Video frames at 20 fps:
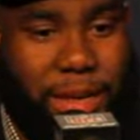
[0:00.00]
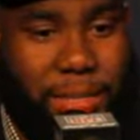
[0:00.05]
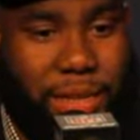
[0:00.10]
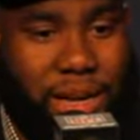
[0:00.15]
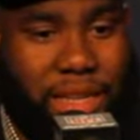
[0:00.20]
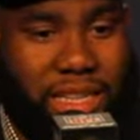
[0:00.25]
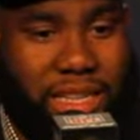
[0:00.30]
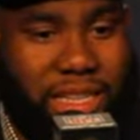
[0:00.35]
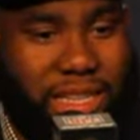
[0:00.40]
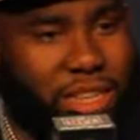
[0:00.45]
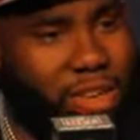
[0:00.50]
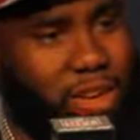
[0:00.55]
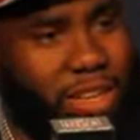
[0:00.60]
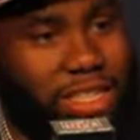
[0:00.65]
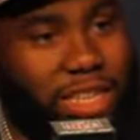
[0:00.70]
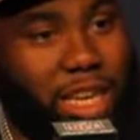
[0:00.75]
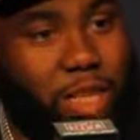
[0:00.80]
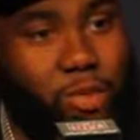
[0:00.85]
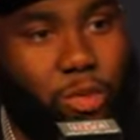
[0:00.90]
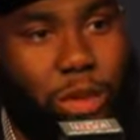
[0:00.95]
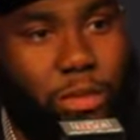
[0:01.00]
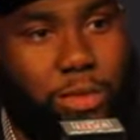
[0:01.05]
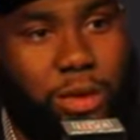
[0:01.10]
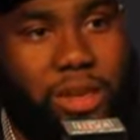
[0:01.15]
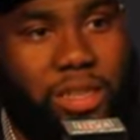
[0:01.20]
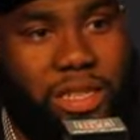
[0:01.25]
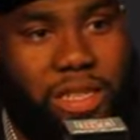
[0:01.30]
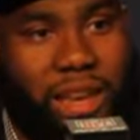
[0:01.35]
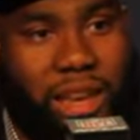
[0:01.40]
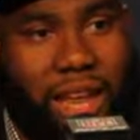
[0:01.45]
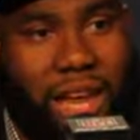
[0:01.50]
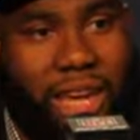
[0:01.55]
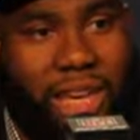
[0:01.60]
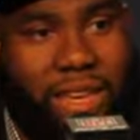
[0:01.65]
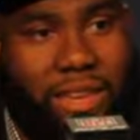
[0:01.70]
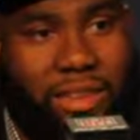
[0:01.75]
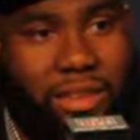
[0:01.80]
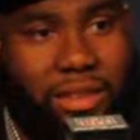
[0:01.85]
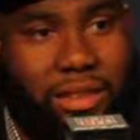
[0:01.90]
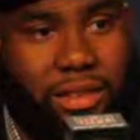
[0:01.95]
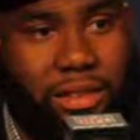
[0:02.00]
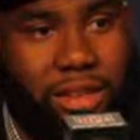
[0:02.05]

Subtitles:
of months is it only takes one person to like you.